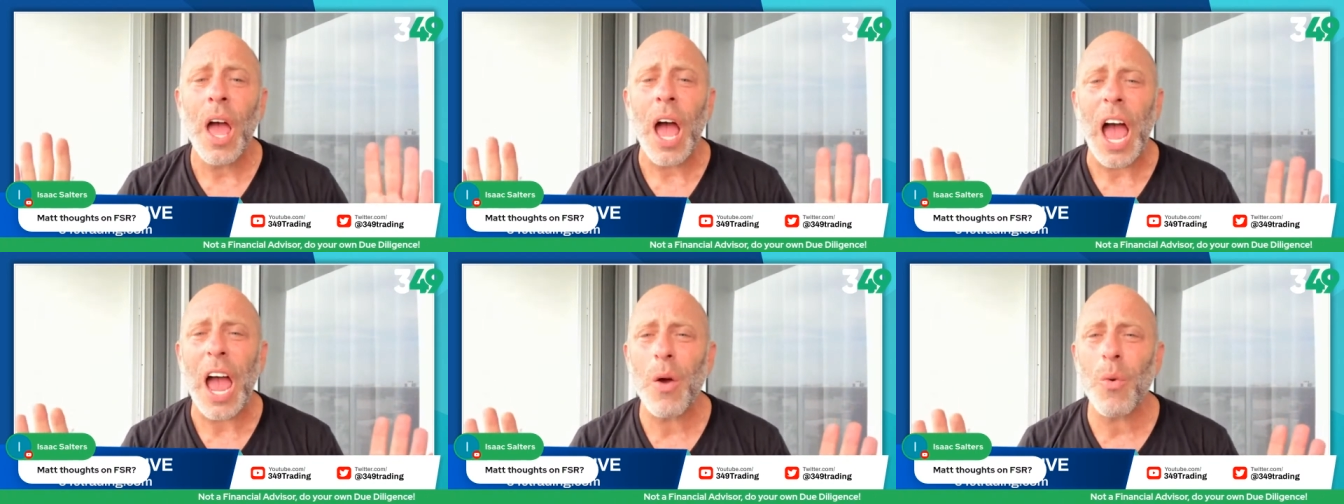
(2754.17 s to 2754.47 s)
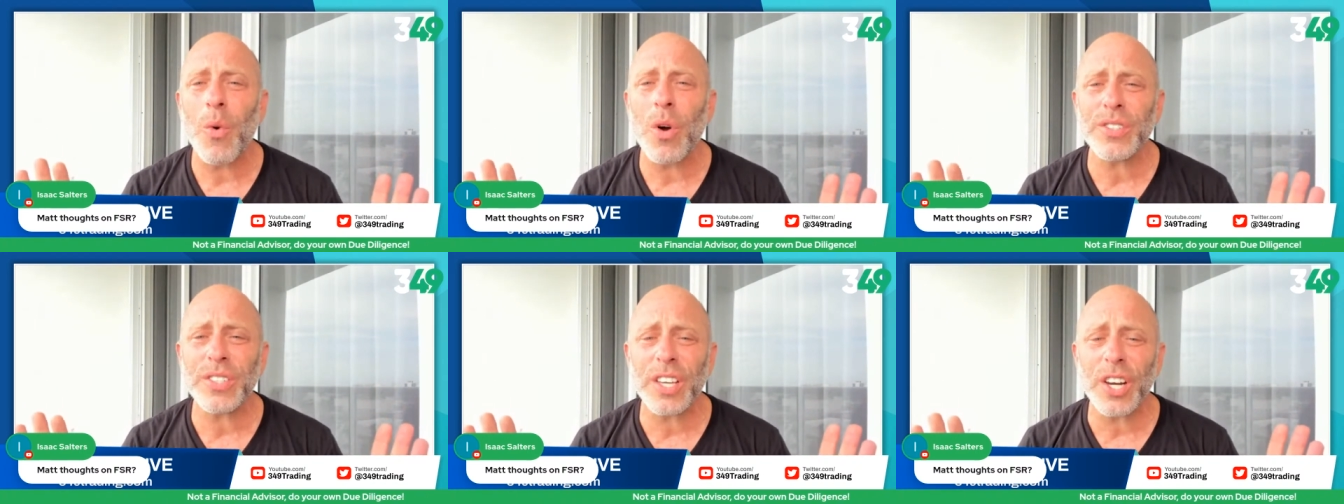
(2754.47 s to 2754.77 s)
I
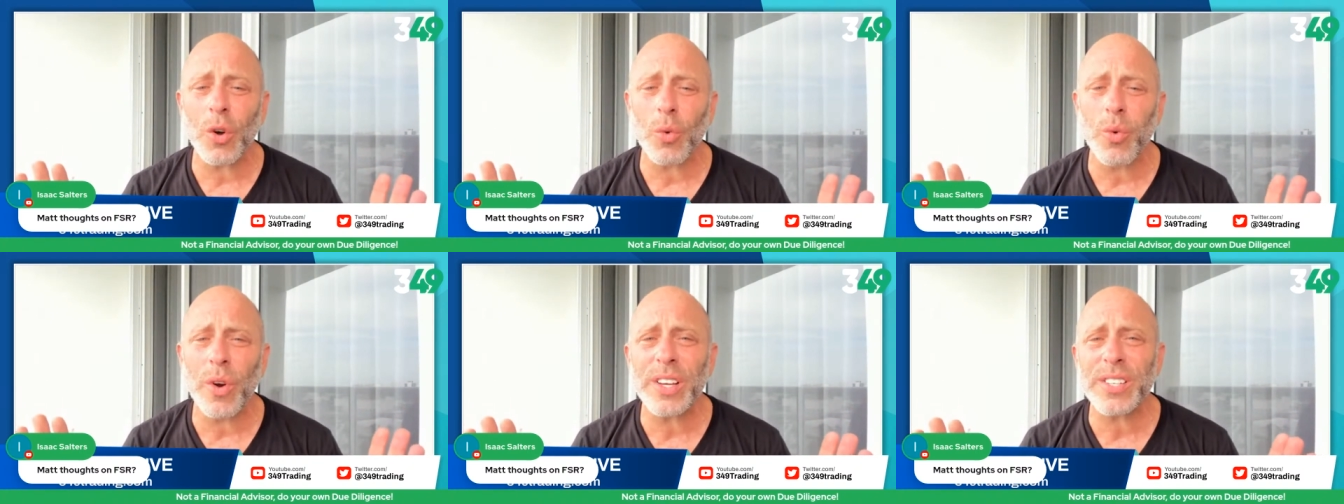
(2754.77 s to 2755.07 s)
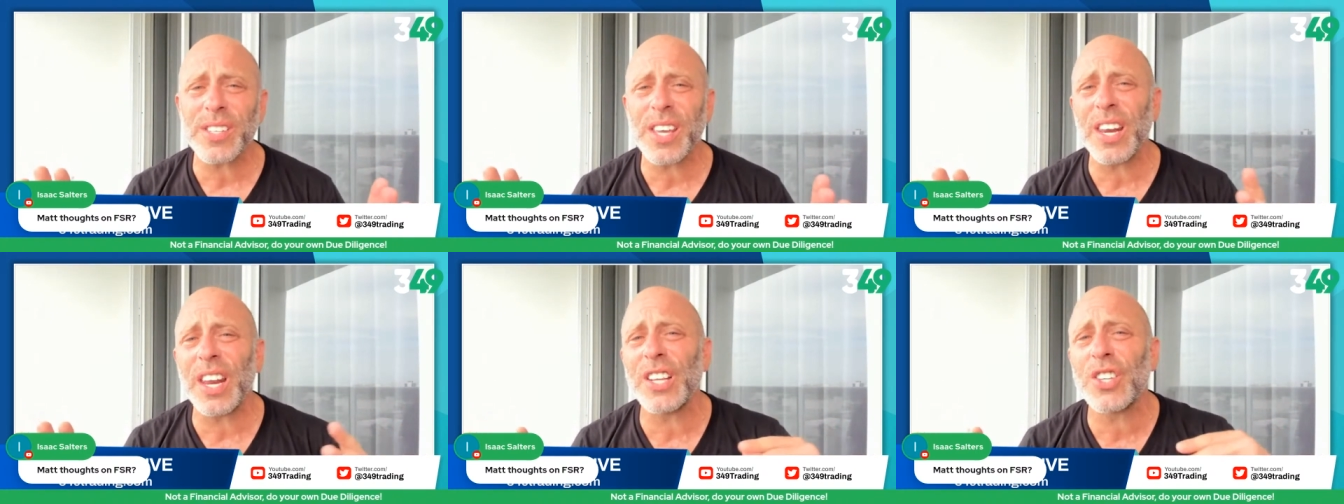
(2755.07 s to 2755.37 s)
wasn't going to
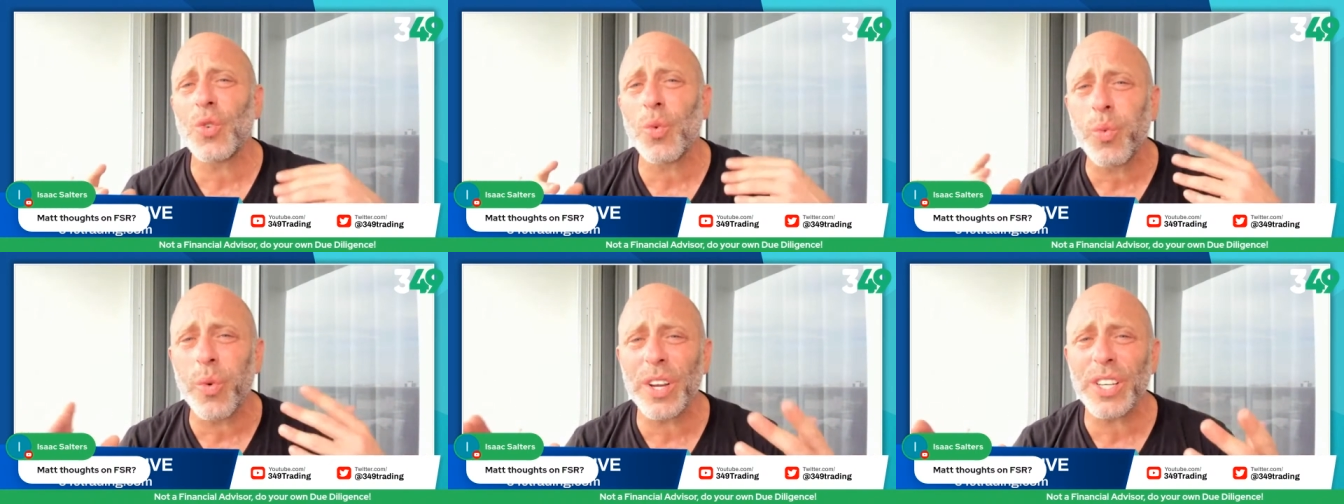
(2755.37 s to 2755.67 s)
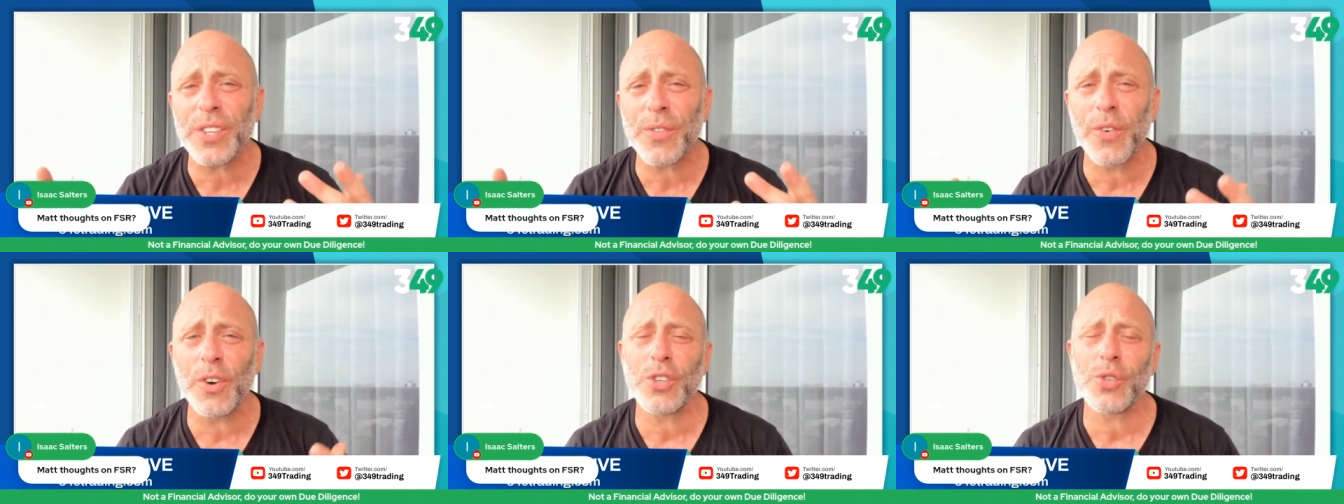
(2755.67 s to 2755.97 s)
risk it. It's
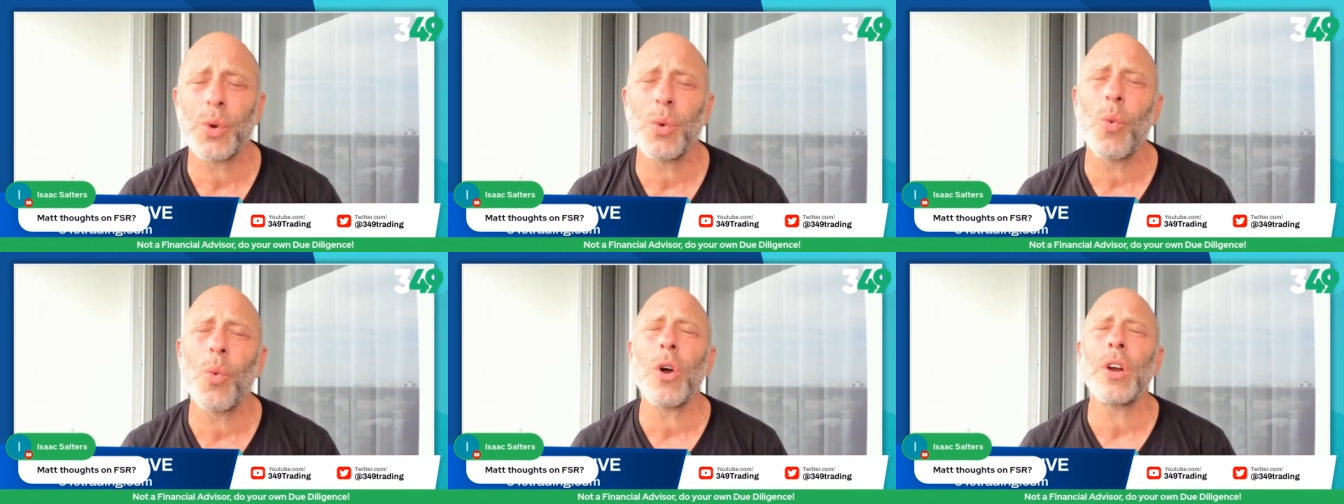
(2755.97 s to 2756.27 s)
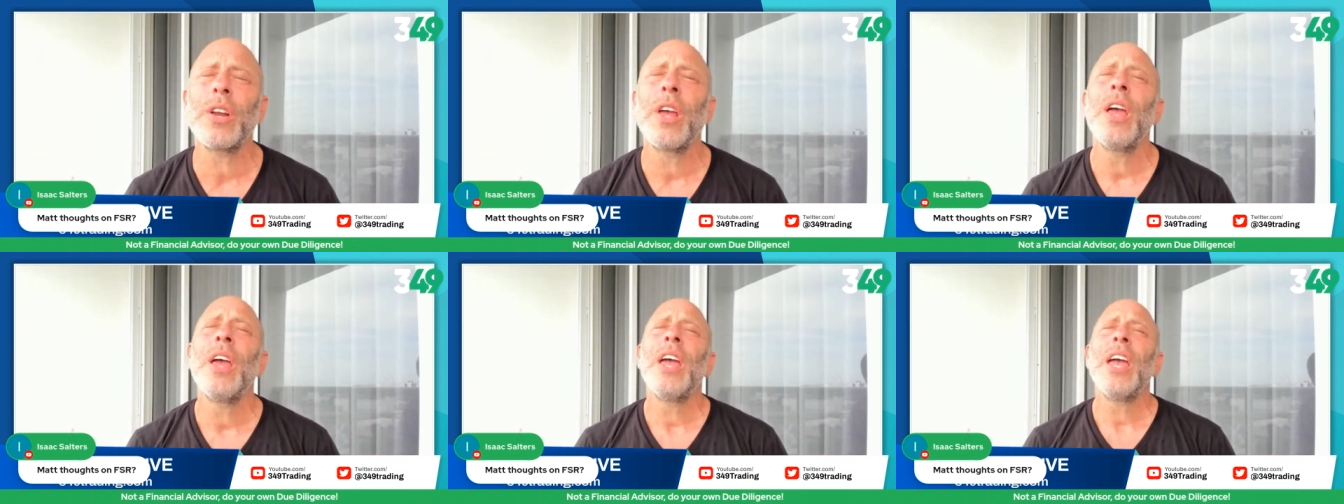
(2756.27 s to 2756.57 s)
risk versus
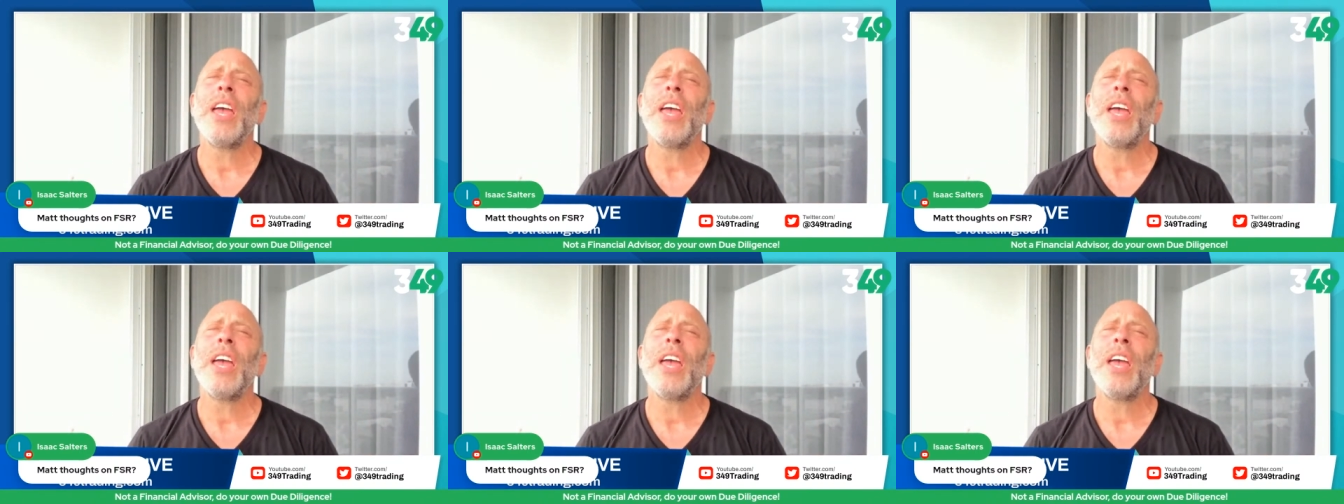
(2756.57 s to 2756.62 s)
reward.